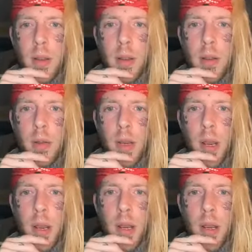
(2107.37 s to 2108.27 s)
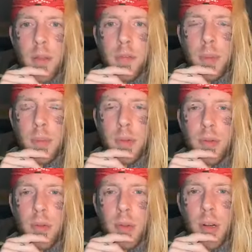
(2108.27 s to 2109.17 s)
Okay, flipping
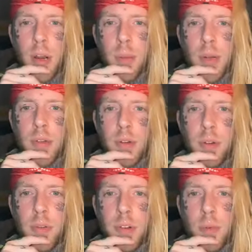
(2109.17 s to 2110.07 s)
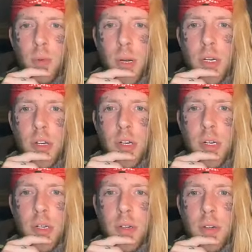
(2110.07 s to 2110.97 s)
through the comments, looking for some
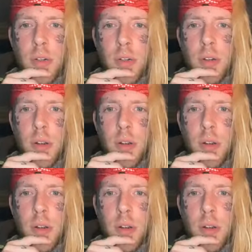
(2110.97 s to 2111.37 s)
questions.